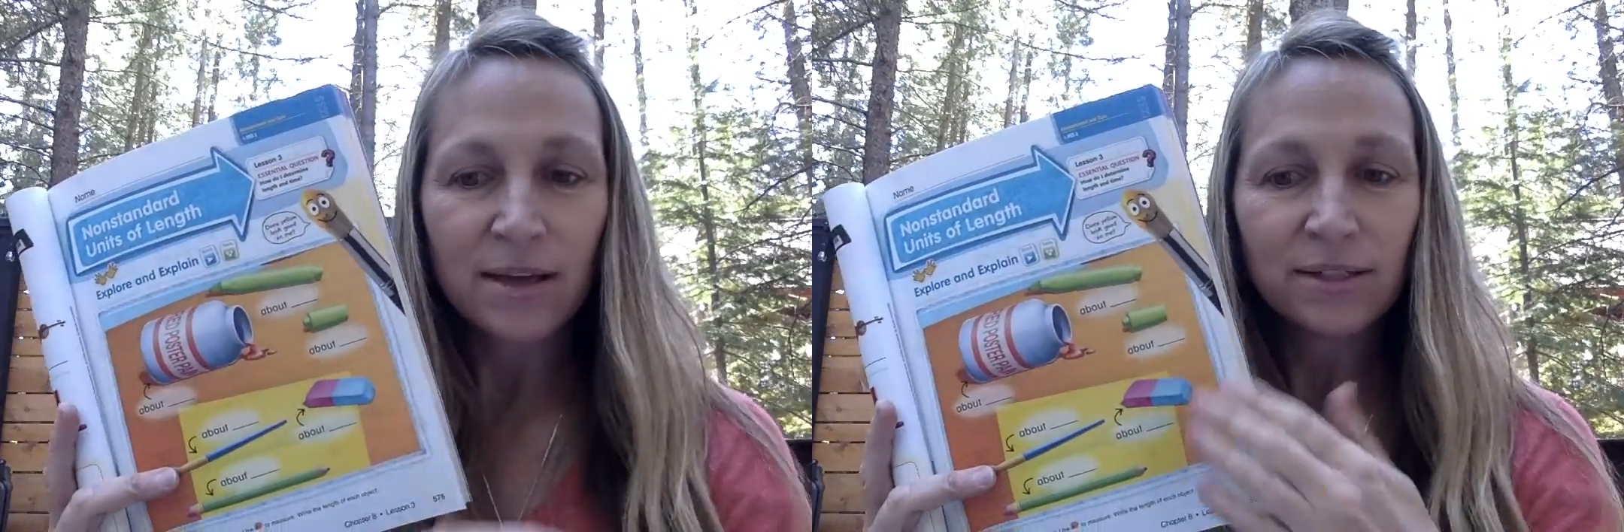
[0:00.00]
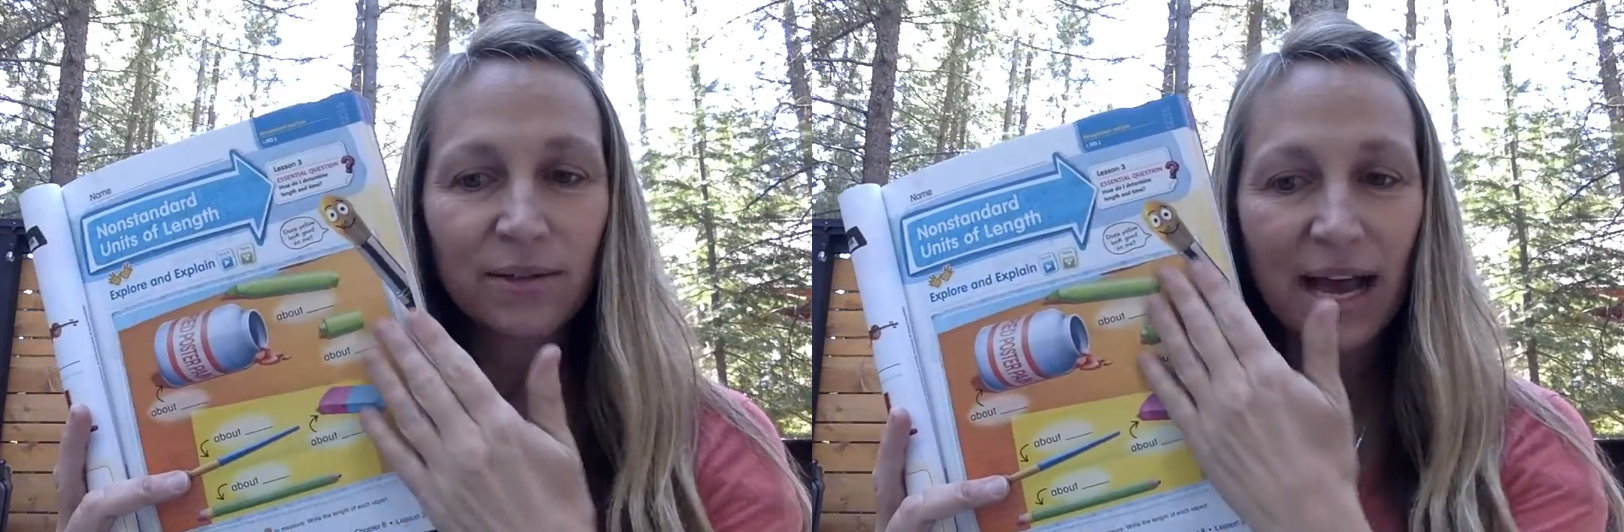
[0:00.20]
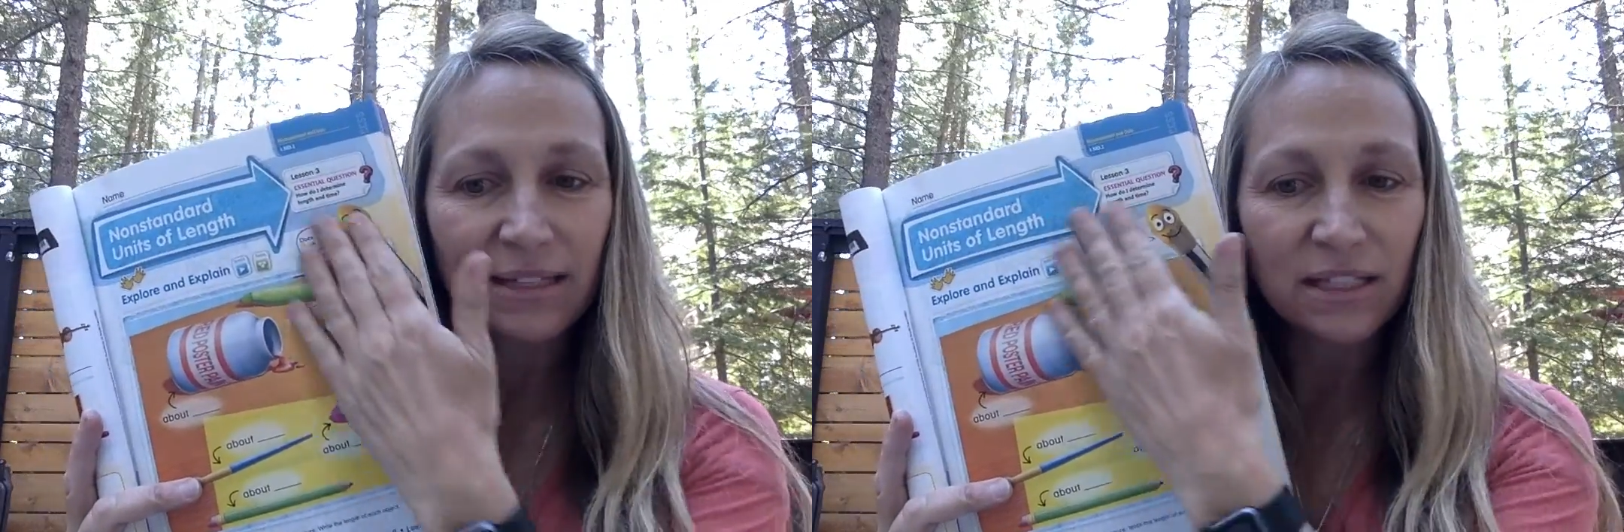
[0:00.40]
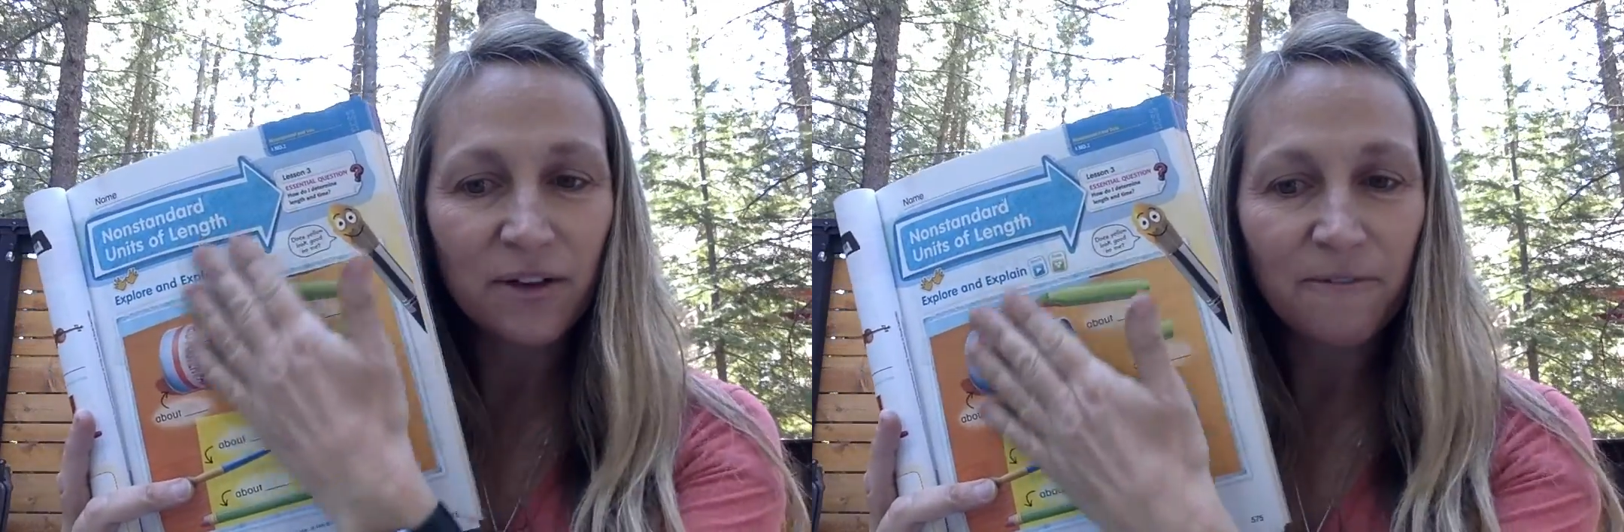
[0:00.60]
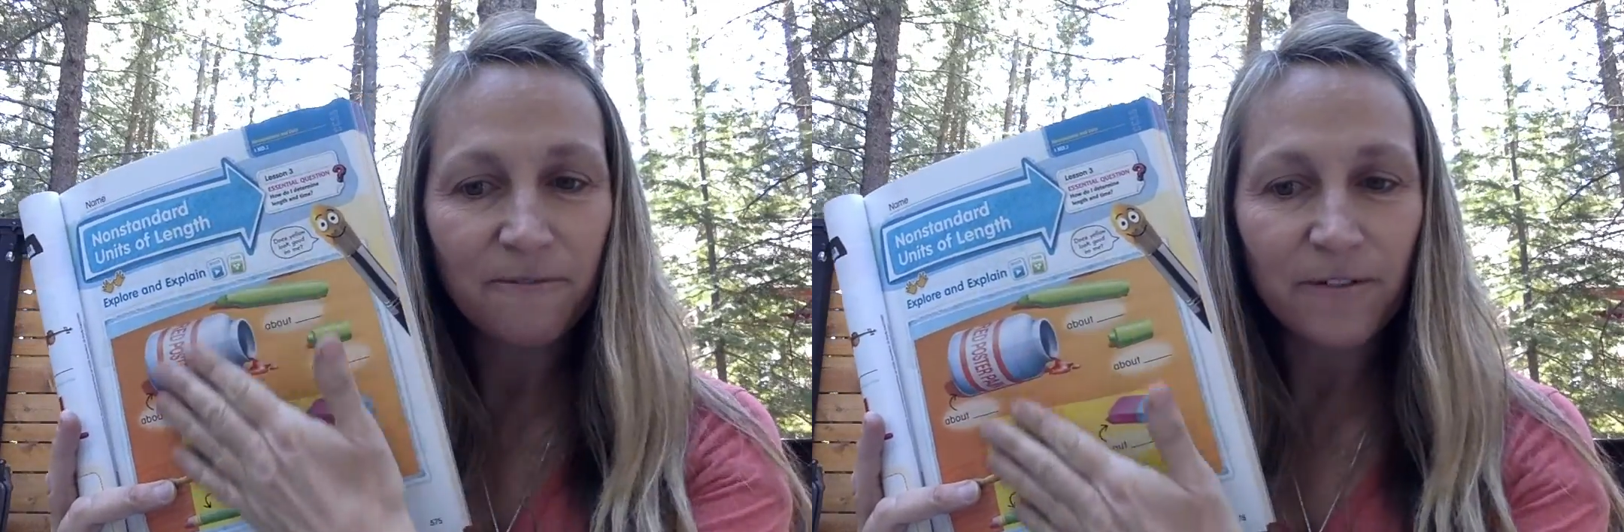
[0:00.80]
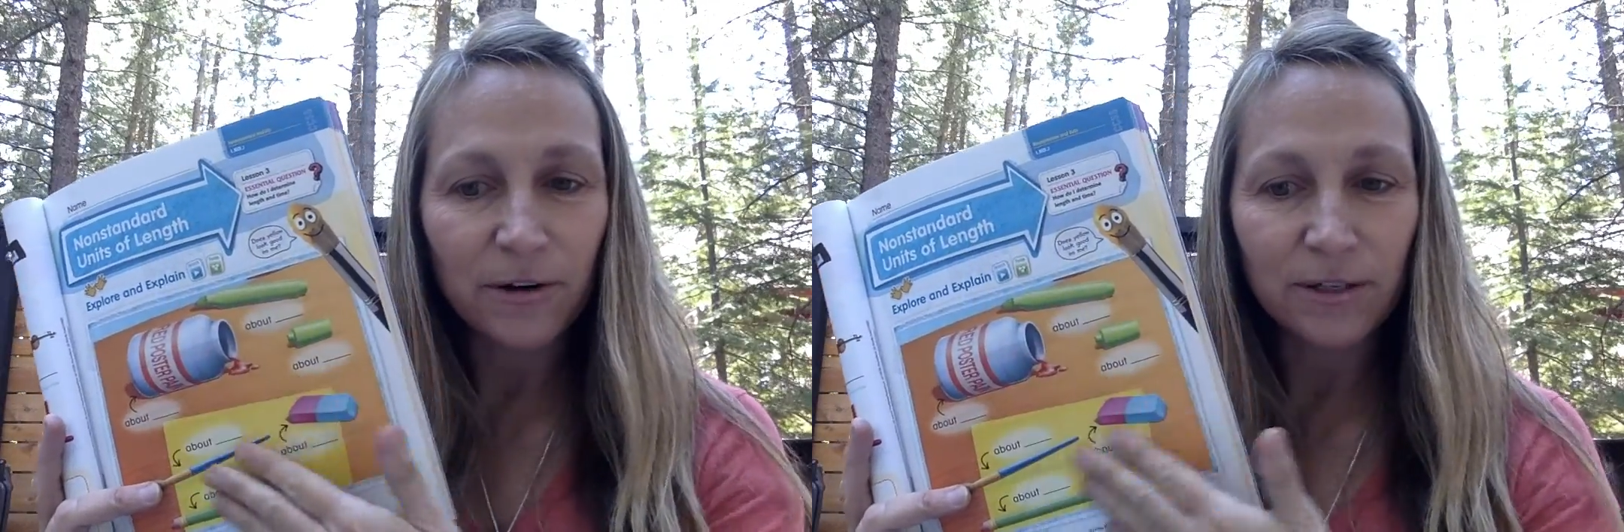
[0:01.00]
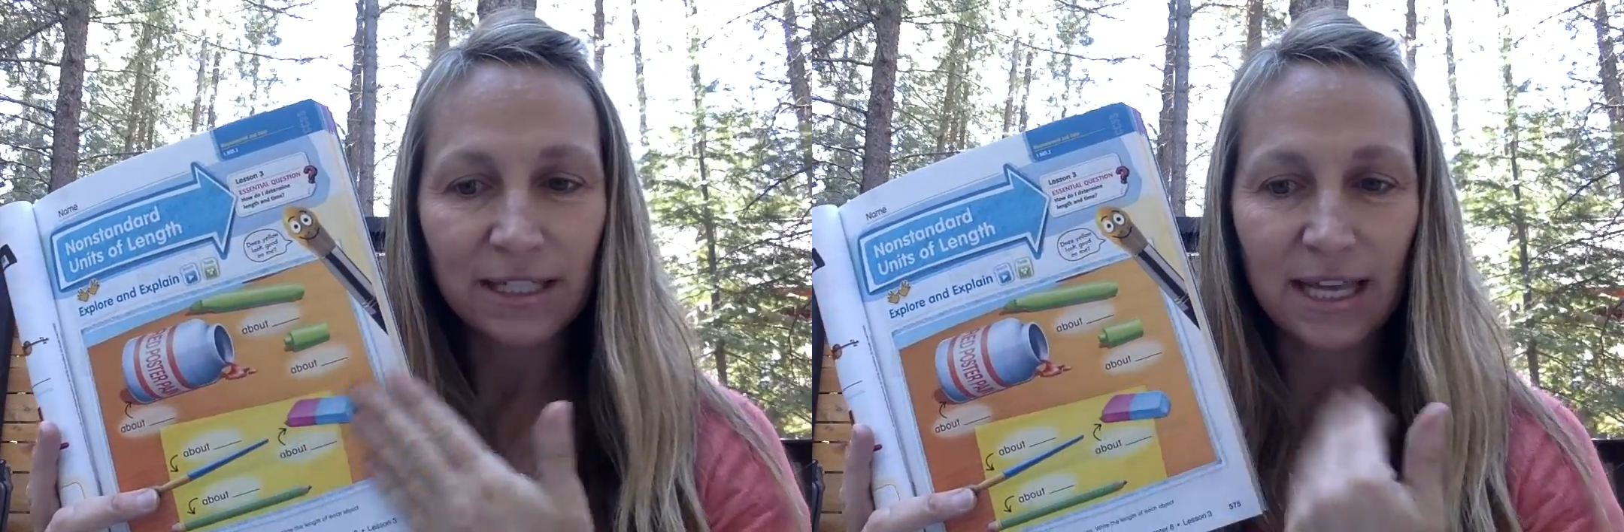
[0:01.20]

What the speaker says: So that's the first